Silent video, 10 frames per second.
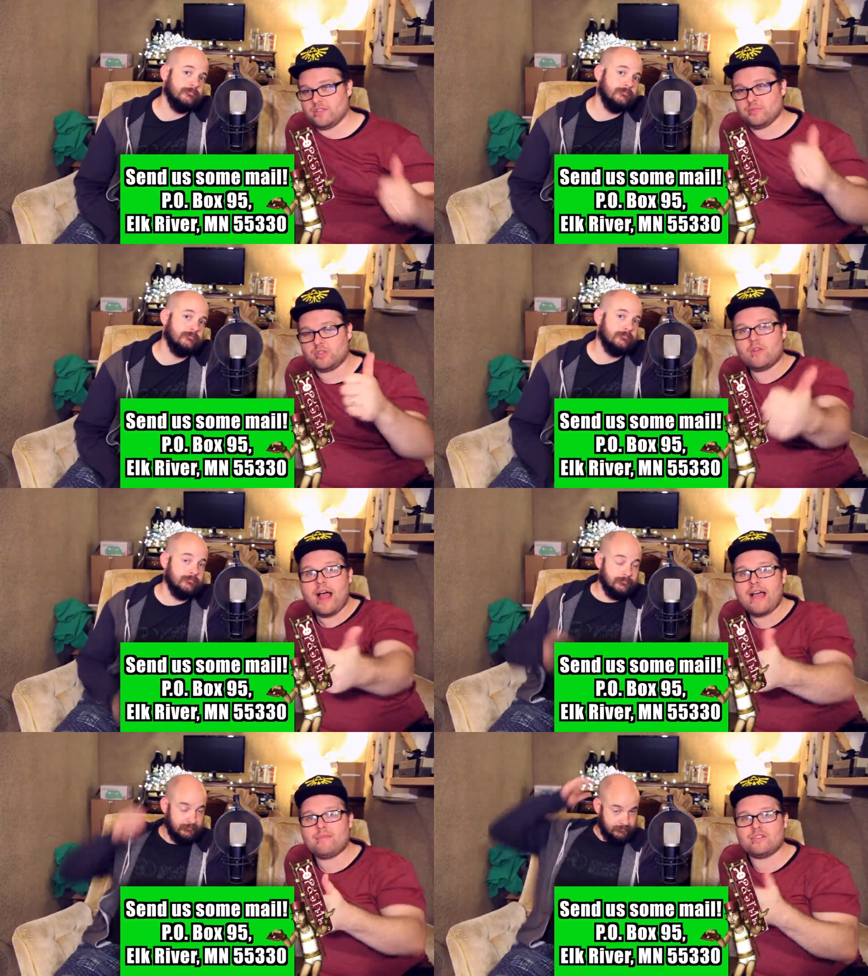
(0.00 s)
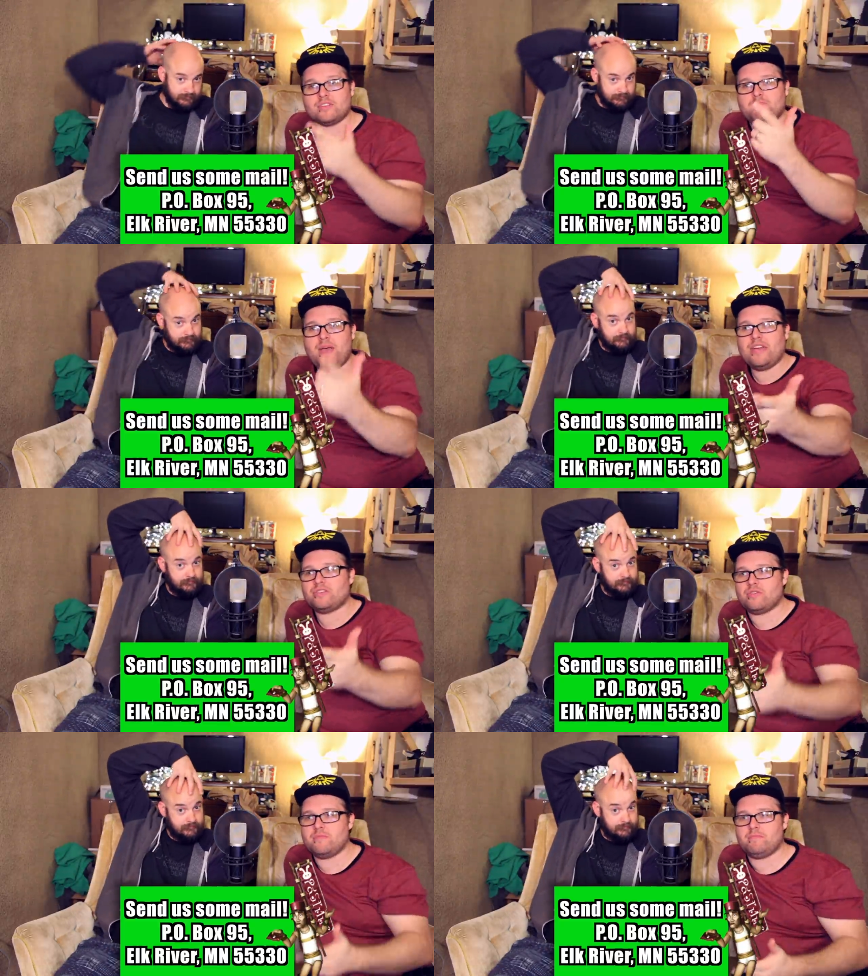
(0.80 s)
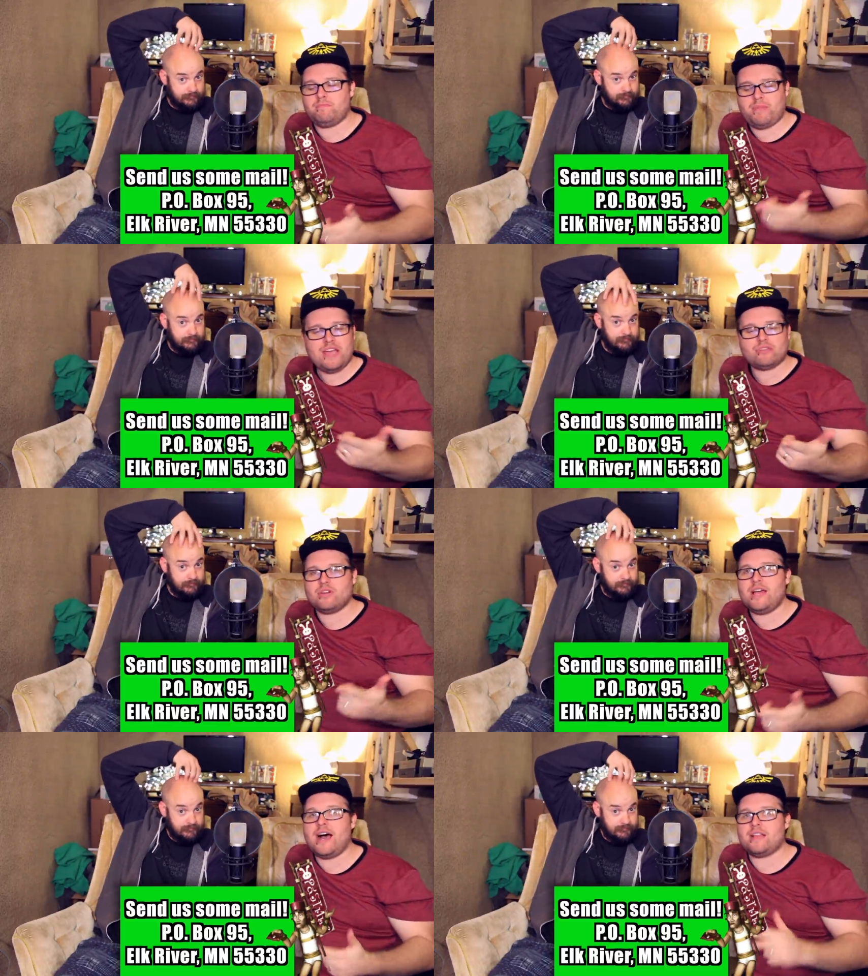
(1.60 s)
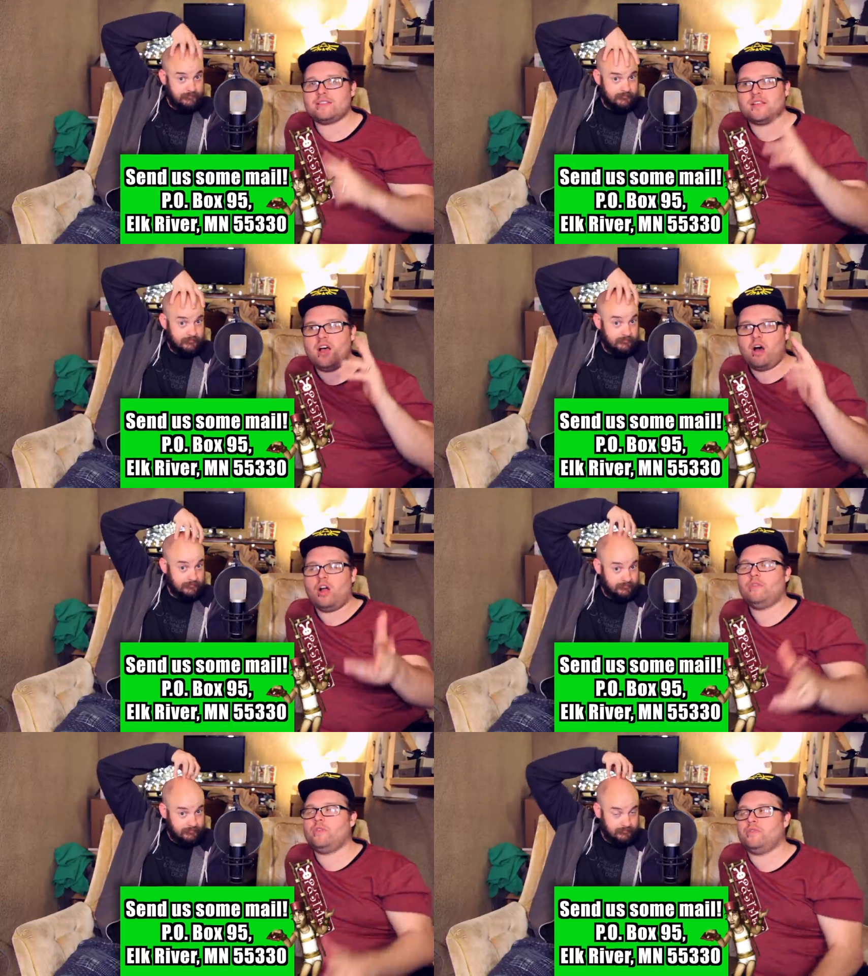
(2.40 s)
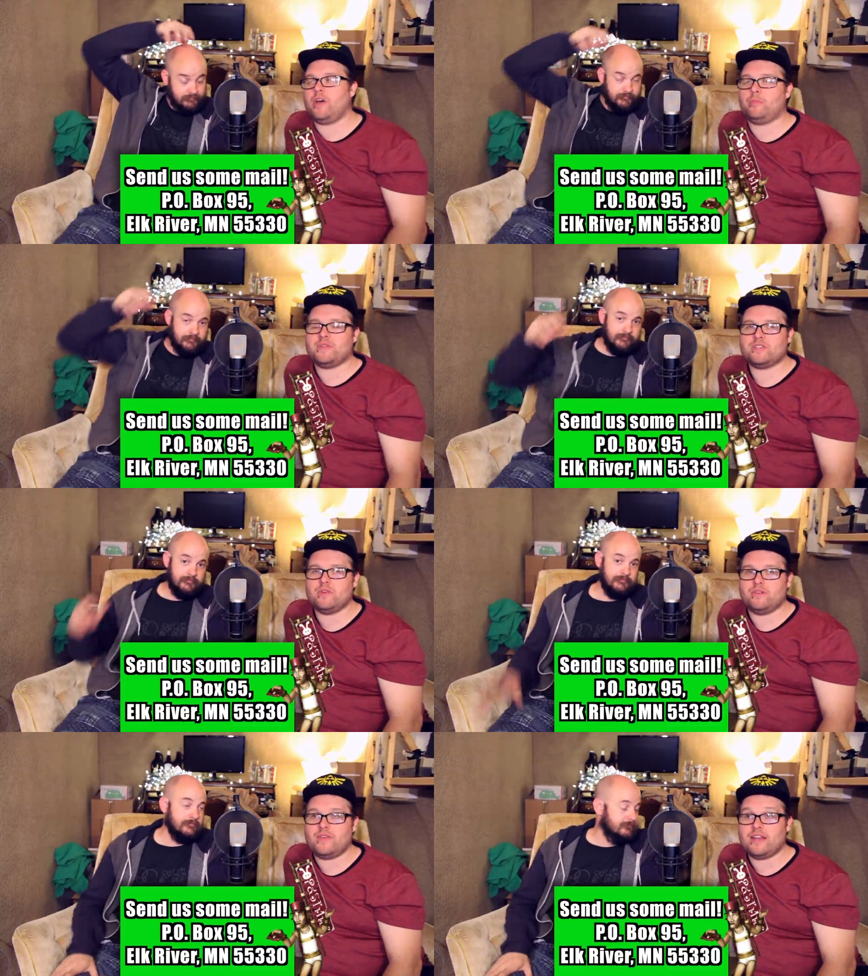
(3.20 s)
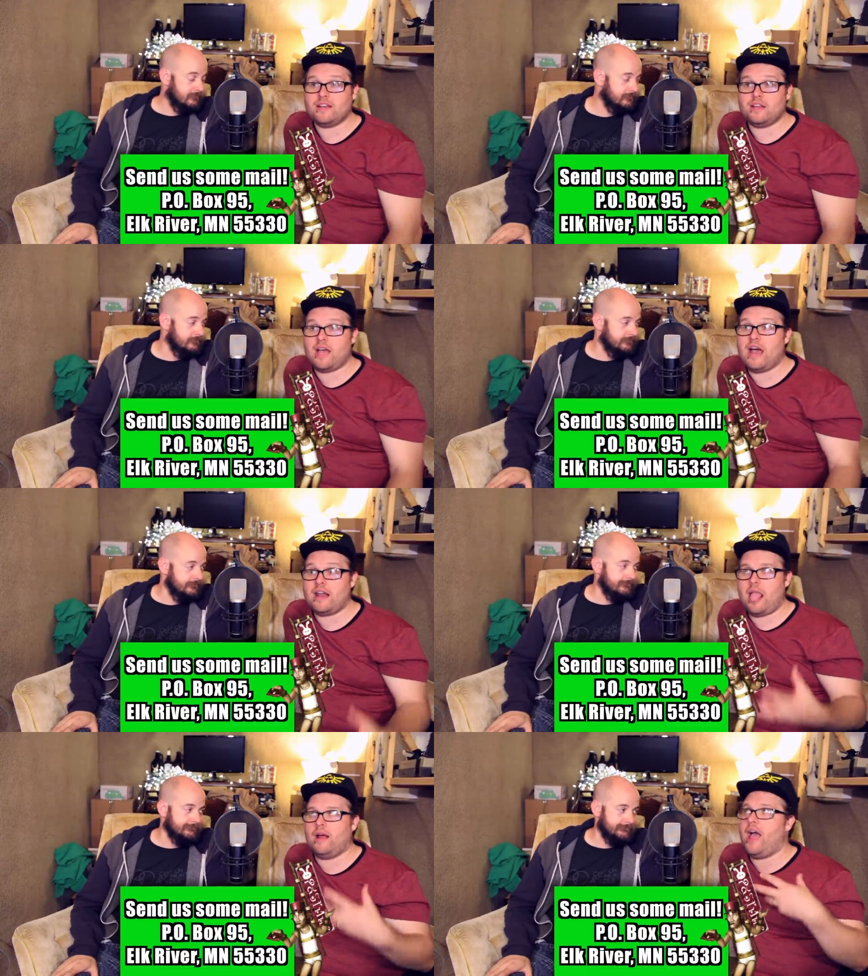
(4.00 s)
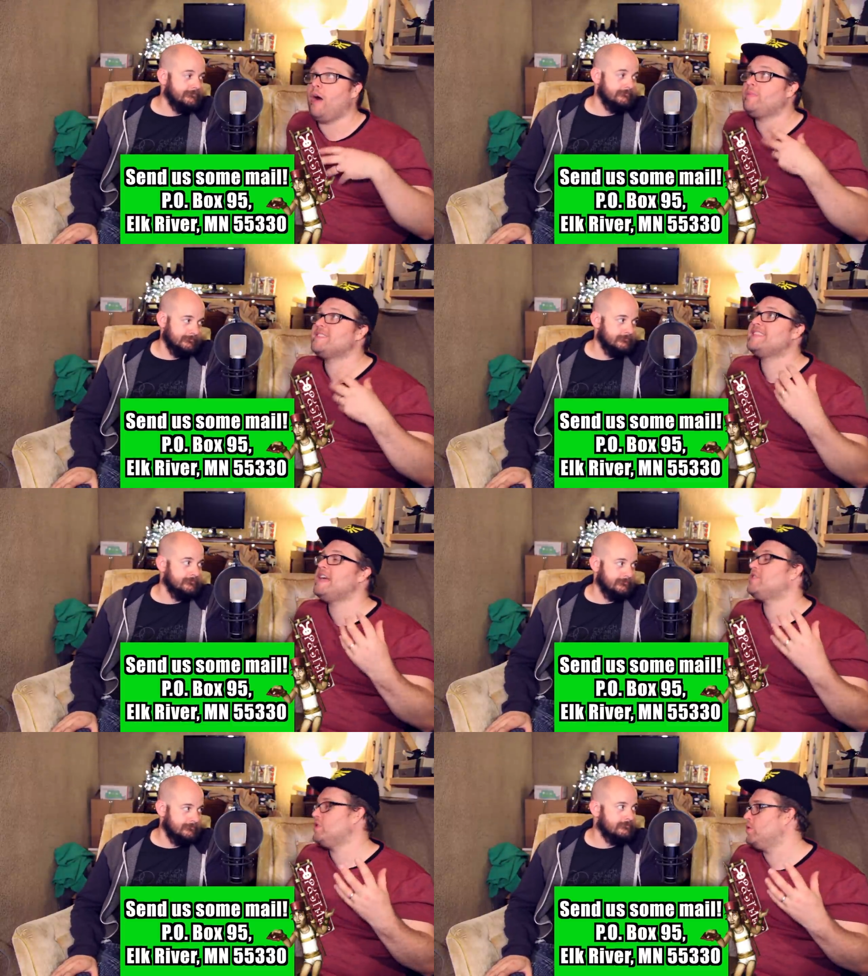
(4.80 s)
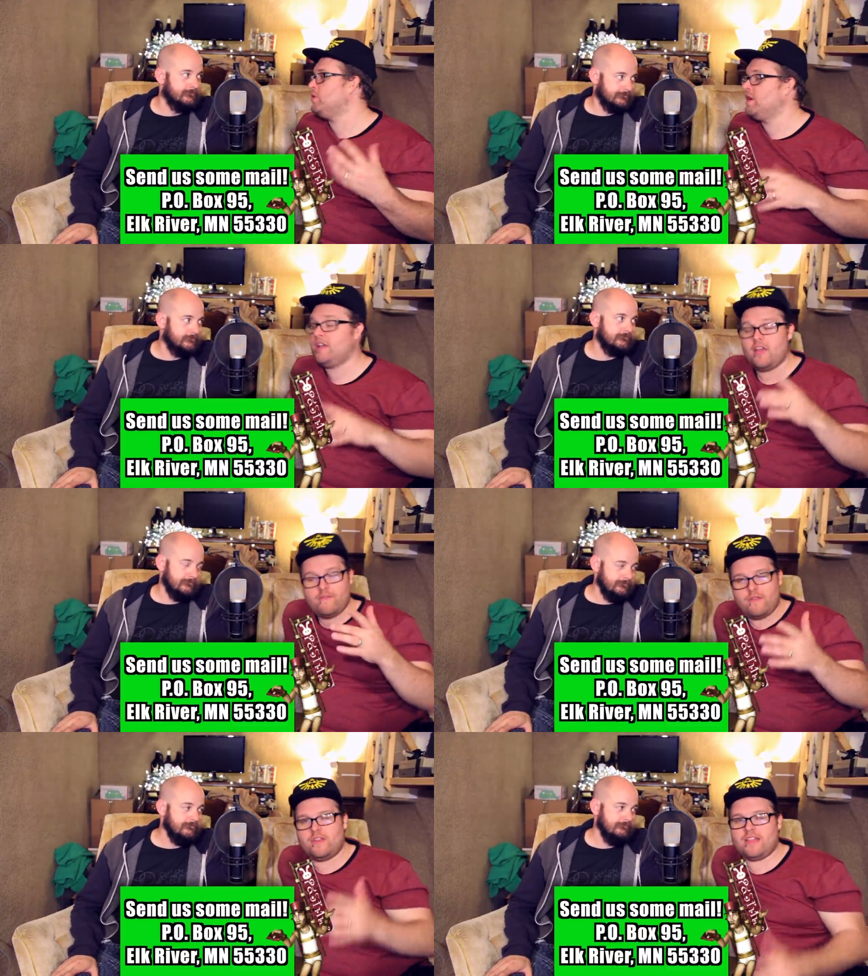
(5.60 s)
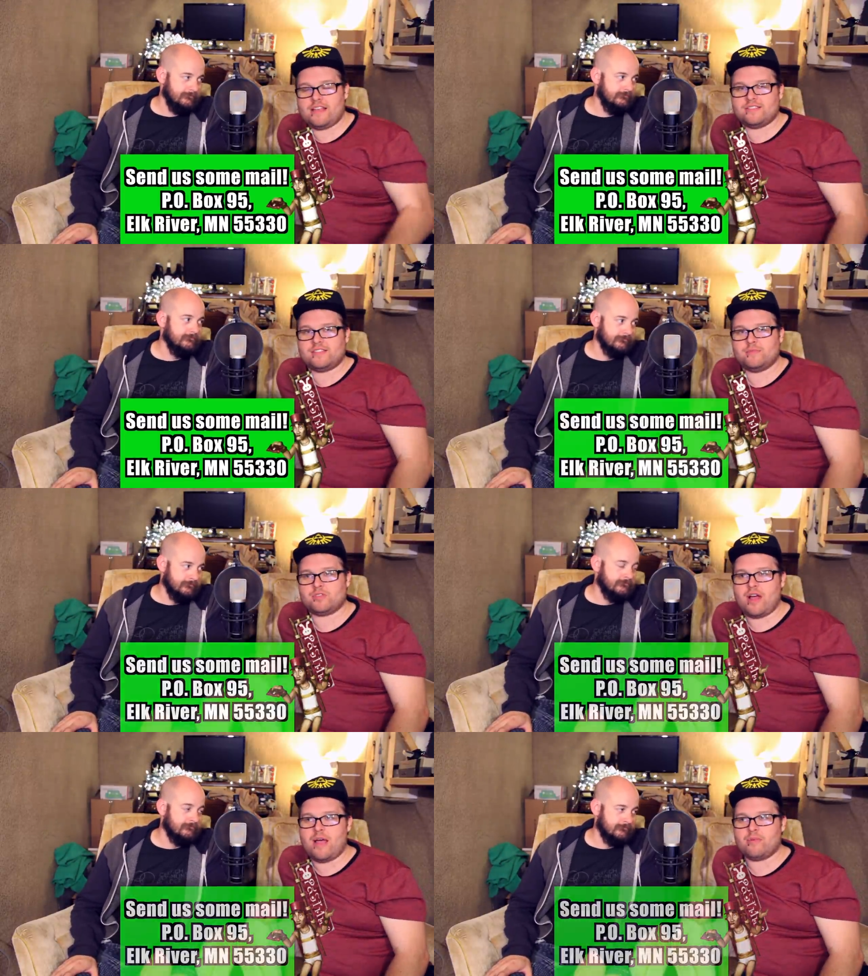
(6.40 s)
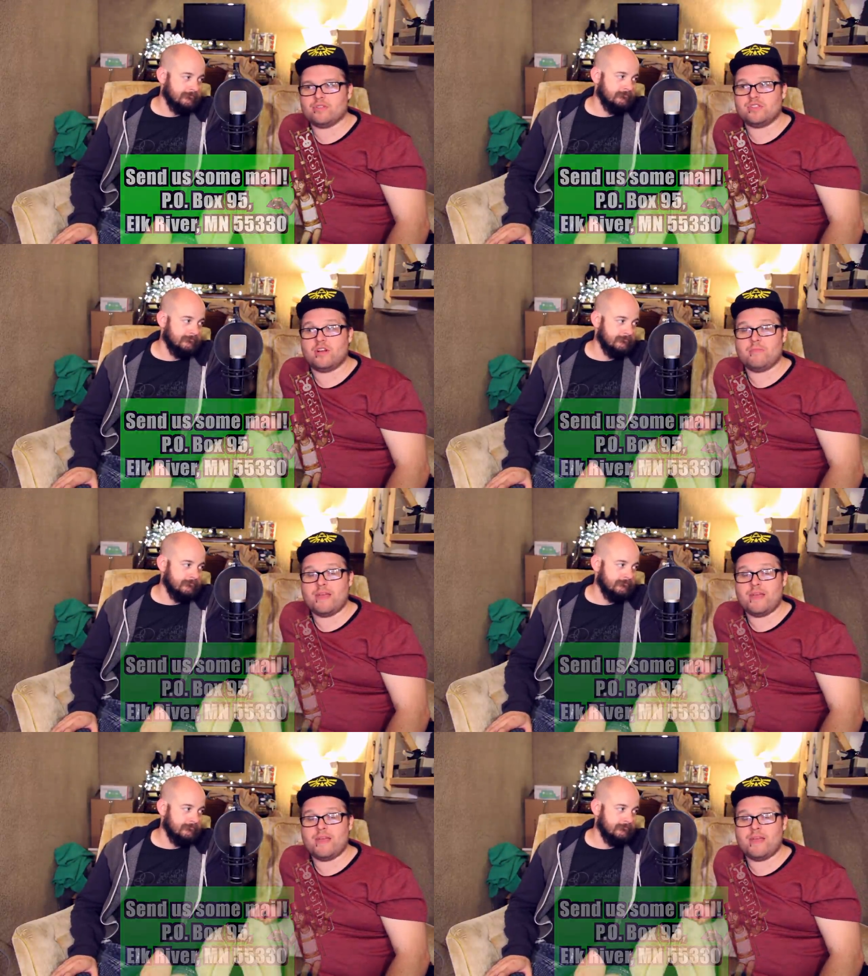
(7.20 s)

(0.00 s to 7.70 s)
Speaker 1: our subscribers, patron Patreons, all of you have helped us to uh, get got uh, helped us get to 50,000 subscribers. You're